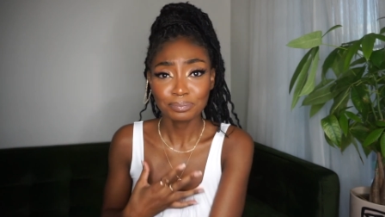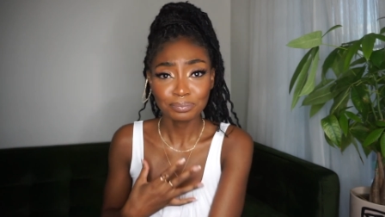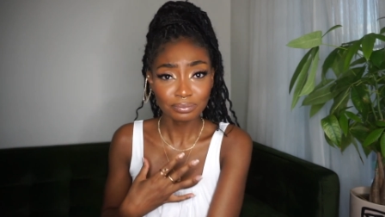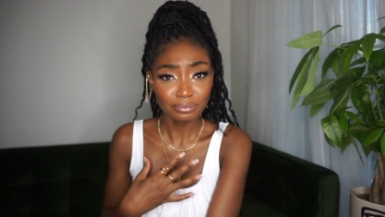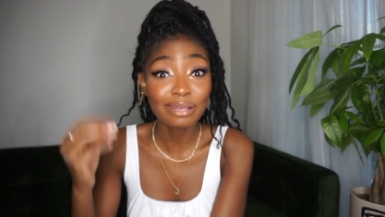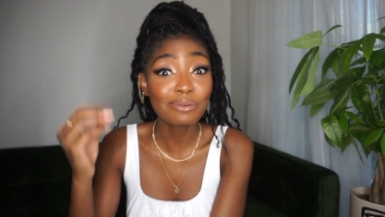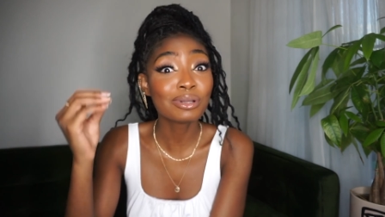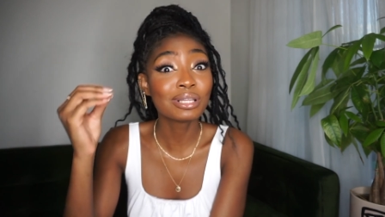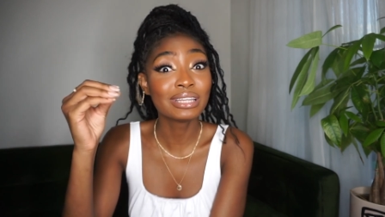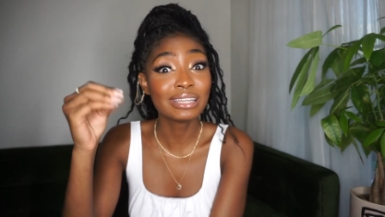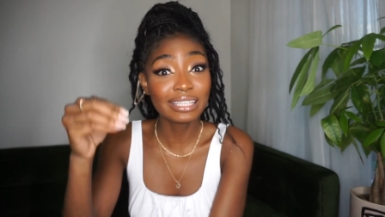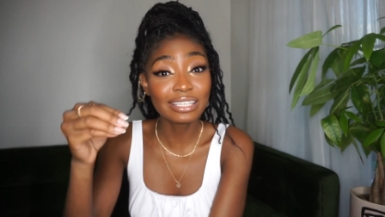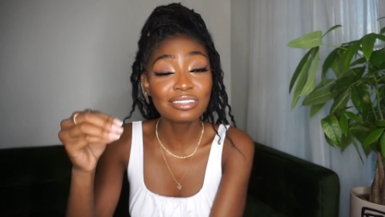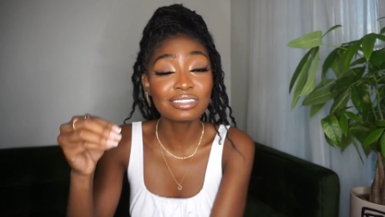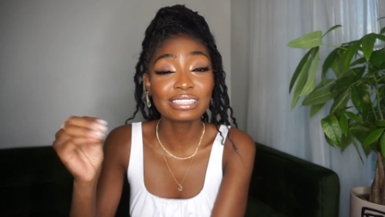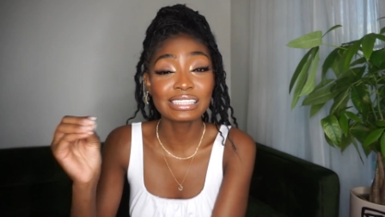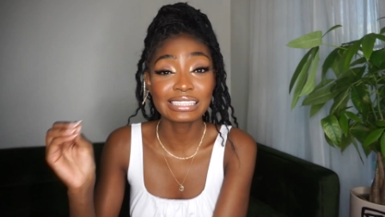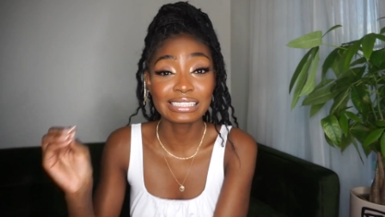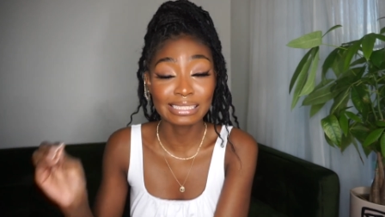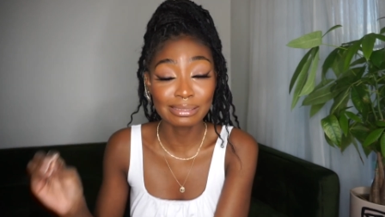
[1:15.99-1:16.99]
They would
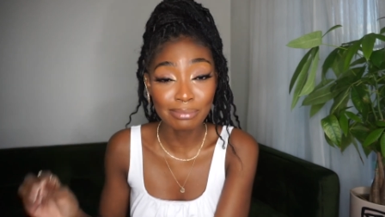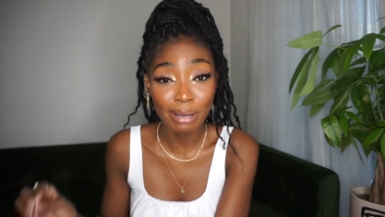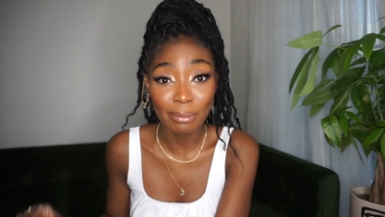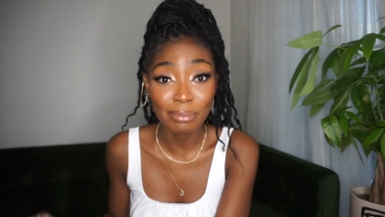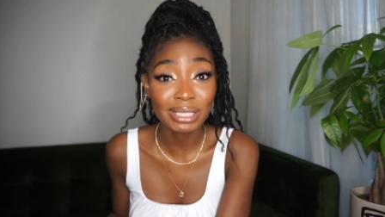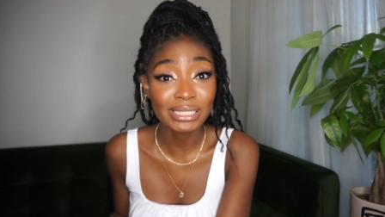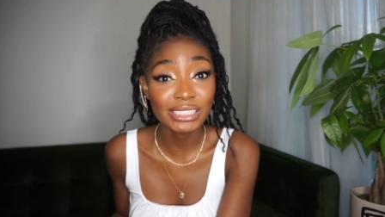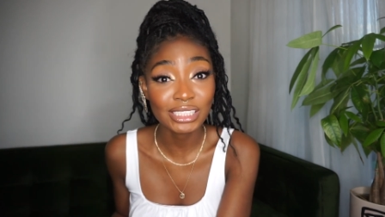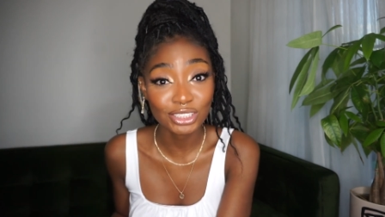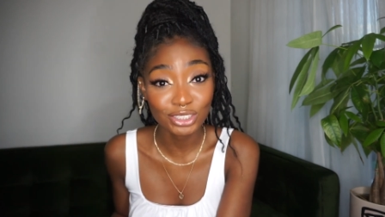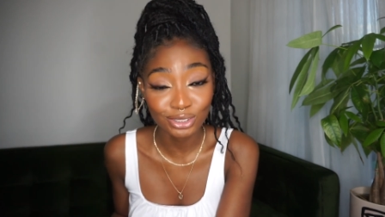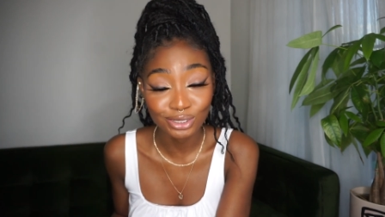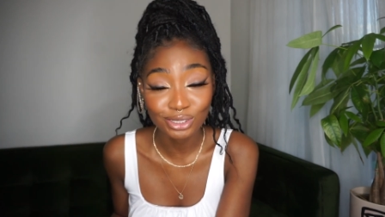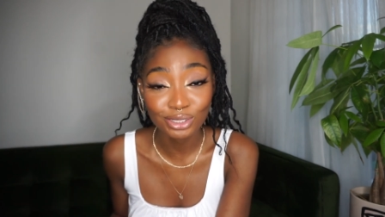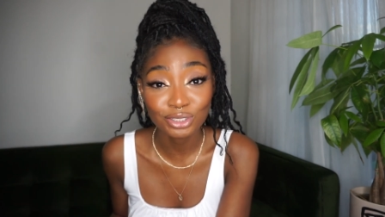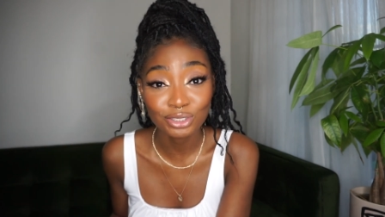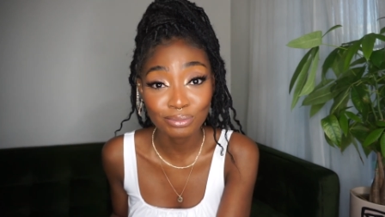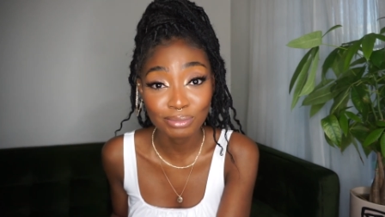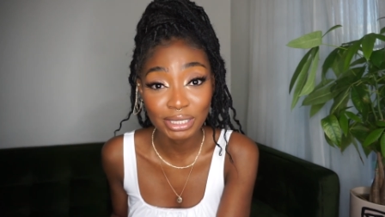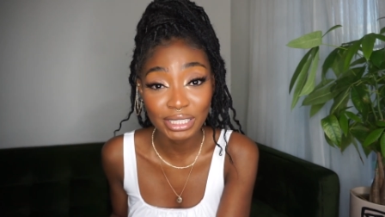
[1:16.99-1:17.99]
literally see my message on
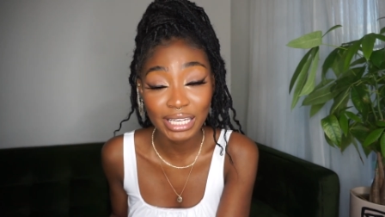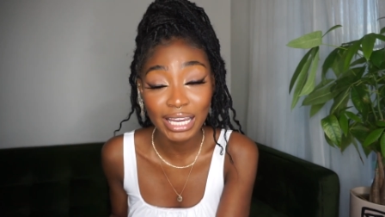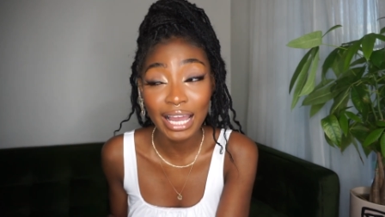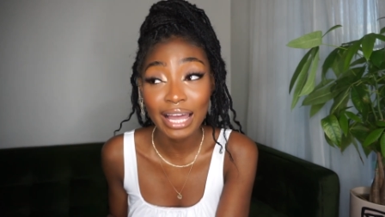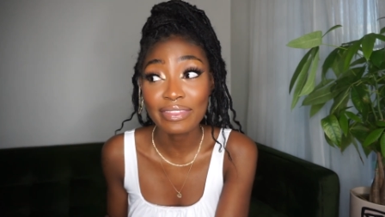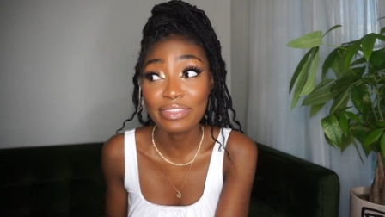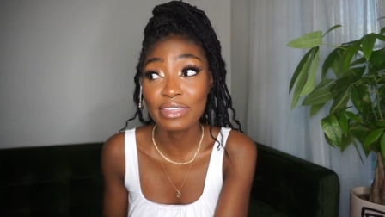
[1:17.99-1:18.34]
social media.